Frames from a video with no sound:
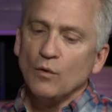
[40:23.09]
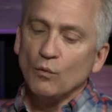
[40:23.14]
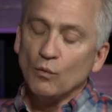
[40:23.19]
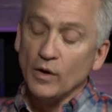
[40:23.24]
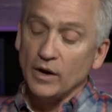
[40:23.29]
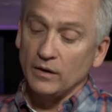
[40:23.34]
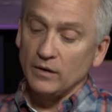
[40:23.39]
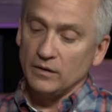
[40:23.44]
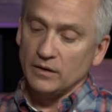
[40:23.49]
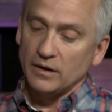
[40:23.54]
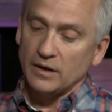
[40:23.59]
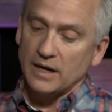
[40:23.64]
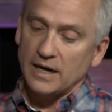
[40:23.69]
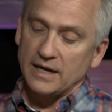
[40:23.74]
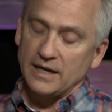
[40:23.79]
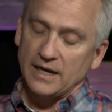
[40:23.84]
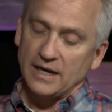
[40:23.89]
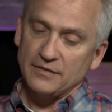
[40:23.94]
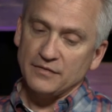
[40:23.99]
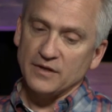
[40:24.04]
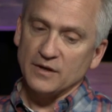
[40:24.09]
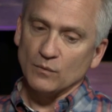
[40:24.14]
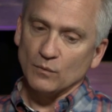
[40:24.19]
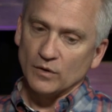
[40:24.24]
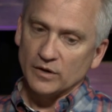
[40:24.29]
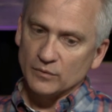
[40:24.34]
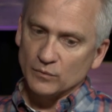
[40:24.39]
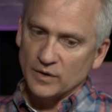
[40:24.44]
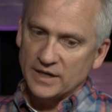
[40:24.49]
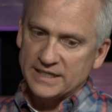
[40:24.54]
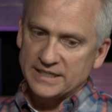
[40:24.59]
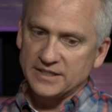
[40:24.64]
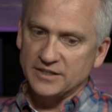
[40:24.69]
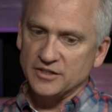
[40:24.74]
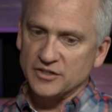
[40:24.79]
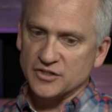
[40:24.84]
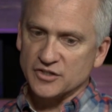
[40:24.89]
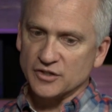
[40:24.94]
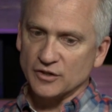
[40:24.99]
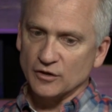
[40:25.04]
Well, I, I, think one way to
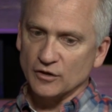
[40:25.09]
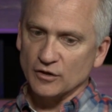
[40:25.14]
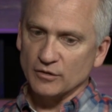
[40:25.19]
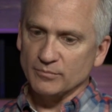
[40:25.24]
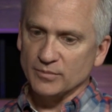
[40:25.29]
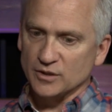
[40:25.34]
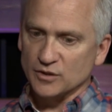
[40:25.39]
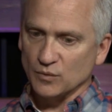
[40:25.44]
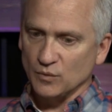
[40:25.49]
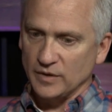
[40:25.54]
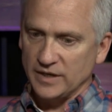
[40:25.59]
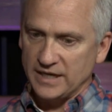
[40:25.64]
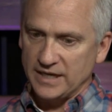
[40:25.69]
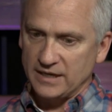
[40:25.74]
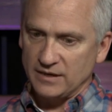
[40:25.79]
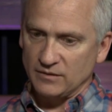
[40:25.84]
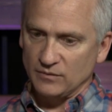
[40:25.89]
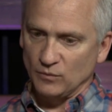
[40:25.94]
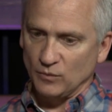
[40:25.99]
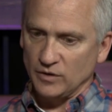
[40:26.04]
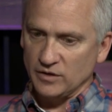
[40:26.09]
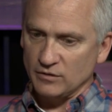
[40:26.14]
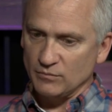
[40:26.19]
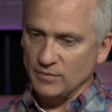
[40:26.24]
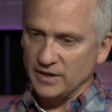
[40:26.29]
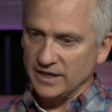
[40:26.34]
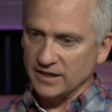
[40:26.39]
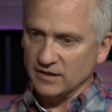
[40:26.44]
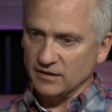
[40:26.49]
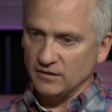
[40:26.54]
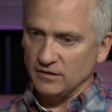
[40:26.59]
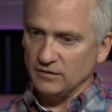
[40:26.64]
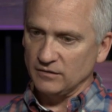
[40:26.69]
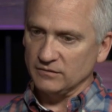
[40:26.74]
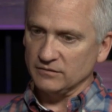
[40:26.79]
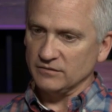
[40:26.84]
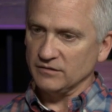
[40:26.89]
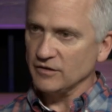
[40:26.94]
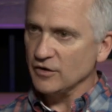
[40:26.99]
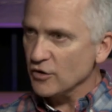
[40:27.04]
discern between what you might
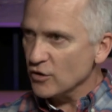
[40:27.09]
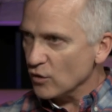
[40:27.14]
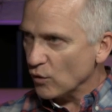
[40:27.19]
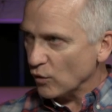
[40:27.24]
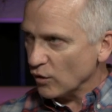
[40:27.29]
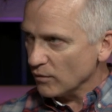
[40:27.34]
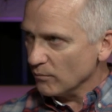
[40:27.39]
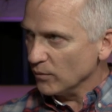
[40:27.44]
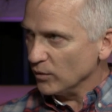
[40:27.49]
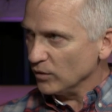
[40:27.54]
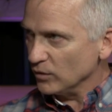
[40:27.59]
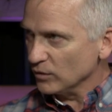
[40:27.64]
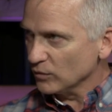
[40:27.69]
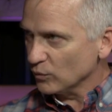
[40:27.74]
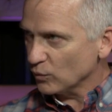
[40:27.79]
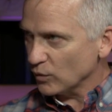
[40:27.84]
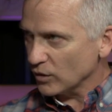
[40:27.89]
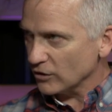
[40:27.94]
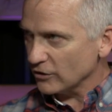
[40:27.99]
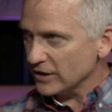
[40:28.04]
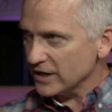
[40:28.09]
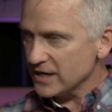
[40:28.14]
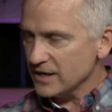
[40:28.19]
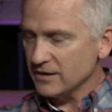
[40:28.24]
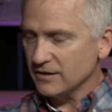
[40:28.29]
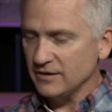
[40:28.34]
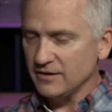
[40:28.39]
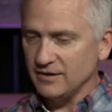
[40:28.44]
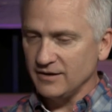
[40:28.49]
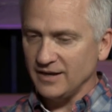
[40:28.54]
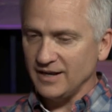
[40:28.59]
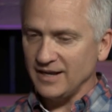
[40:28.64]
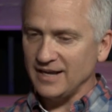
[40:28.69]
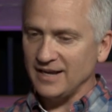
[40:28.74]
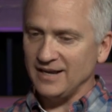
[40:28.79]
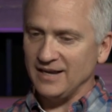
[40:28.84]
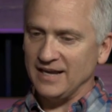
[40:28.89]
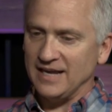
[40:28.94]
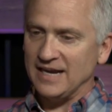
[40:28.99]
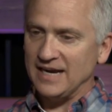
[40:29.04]
call normal worry
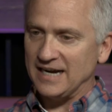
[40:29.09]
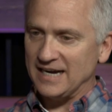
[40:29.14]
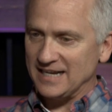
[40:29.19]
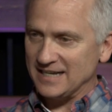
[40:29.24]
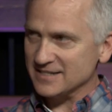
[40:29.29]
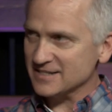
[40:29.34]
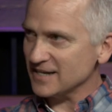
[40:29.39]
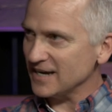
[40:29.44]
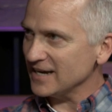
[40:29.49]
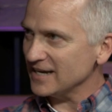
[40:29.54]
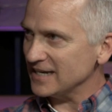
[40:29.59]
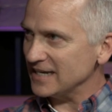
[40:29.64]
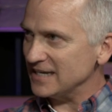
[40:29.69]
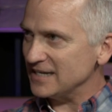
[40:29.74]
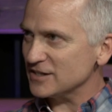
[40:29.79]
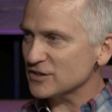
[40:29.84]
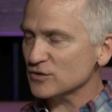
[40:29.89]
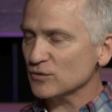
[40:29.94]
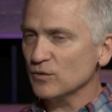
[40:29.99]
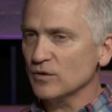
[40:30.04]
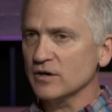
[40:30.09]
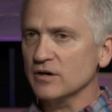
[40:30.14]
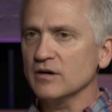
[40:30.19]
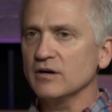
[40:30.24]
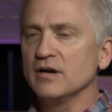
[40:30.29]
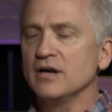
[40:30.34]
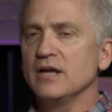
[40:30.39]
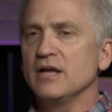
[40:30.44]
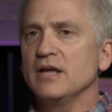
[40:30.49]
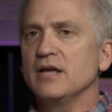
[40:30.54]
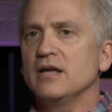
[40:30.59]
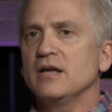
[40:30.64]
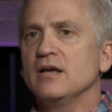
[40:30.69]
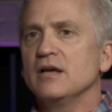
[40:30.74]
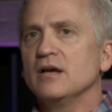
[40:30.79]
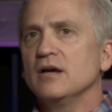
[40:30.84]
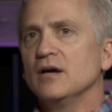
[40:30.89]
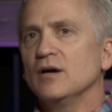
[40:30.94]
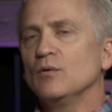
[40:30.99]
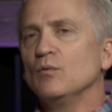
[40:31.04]
and an anxiety disorder
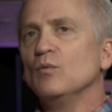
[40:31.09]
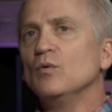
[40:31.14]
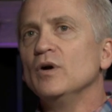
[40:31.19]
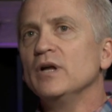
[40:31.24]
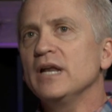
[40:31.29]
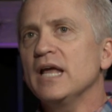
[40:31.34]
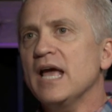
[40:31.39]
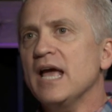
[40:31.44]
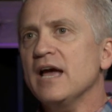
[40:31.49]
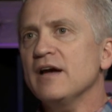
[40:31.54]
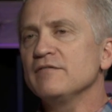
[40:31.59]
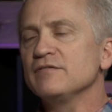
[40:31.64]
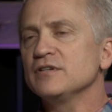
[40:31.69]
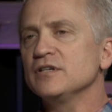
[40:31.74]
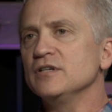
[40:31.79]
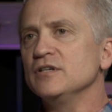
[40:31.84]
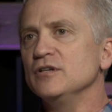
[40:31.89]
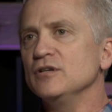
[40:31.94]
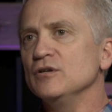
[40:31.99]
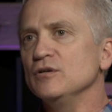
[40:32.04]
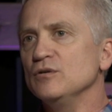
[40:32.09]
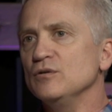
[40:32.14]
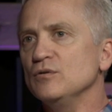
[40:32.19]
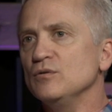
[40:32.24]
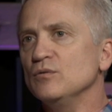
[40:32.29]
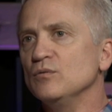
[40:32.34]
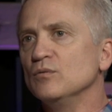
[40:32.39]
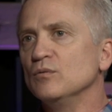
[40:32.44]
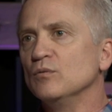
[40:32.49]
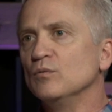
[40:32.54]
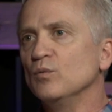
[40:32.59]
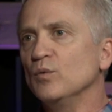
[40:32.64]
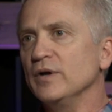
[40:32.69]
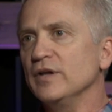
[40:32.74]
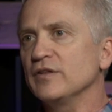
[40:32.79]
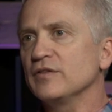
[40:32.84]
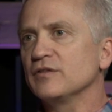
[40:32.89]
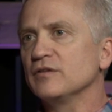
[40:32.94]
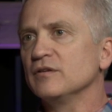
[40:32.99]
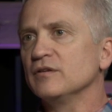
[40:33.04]
would have to do
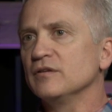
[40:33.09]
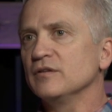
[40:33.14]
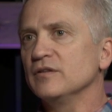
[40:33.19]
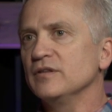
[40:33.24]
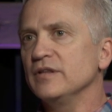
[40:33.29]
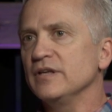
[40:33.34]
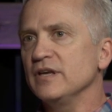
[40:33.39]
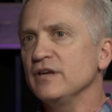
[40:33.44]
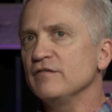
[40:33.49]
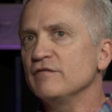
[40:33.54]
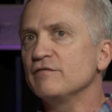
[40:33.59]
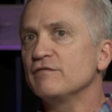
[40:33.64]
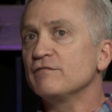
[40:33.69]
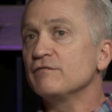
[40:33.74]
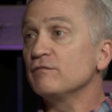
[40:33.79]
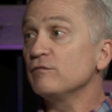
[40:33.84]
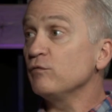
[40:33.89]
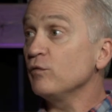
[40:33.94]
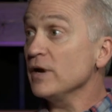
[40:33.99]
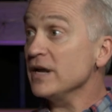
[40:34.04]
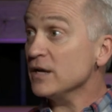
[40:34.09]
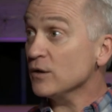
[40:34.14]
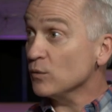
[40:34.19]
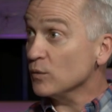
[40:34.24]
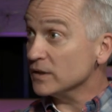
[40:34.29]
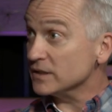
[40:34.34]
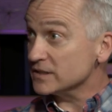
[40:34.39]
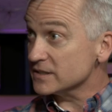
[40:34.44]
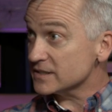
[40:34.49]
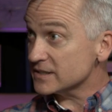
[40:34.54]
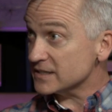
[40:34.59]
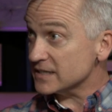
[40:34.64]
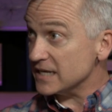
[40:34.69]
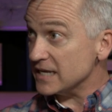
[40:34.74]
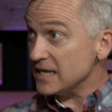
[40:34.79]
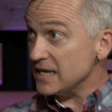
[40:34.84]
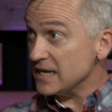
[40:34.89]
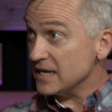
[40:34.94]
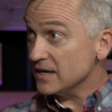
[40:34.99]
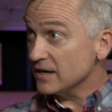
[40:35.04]
with the
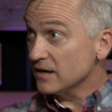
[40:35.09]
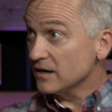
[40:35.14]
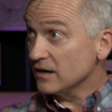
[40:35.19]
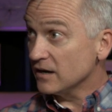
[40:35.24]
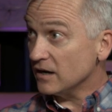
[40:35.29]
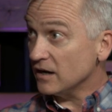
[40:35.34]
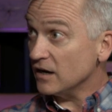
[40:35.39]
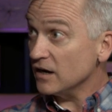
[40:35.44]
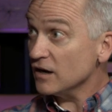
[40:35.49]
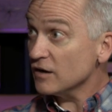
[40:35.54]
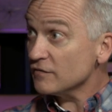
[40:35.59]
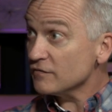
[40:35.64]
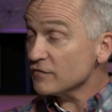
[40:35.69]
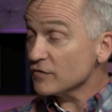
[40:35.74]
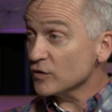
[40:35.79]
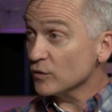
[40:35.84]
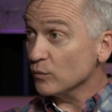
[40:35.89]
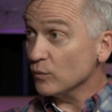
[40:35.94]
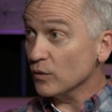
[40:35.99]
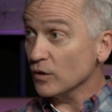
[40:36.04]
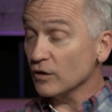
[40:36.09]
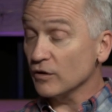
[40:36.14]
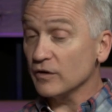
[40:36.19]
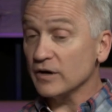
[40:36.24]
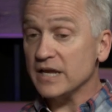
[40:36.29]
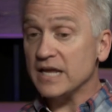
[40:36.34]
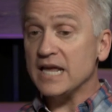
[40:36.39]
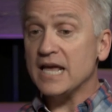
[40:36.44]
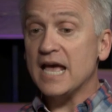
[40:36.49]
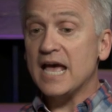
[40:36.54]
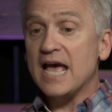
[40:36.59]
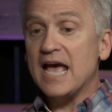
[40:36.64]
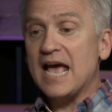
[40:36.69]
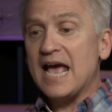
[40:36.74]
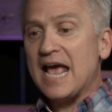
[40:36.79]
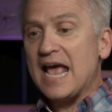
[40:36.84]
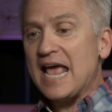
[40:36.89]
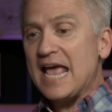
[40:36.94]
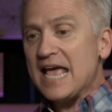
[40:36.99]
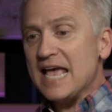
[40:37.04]
frequency of the worry
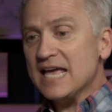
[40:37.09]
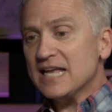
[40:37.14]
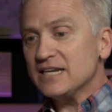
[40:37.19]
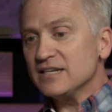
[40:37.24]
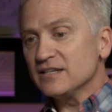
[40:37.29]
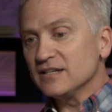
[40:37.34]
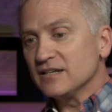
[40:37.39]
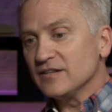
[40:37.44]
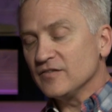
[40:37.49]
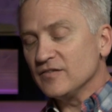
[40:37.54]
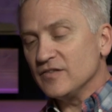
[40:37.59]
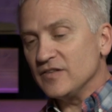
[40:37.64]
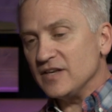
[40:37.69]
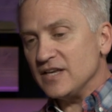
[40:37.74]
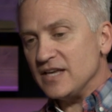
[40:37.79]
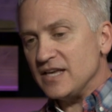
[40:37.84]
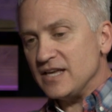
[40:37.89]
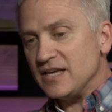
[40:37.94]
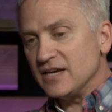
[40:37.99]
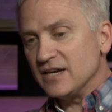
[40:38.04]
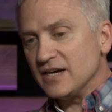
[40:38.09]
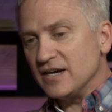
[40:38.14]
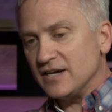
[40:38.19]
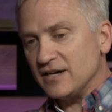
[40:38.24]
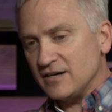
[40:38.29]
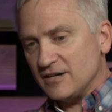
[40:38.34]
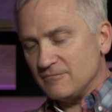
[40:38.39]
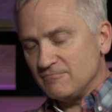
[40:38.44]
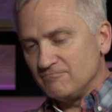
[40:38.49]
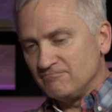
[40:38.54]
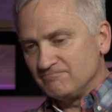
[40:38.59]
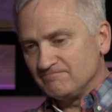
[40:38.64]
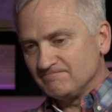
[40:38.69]
and the uh,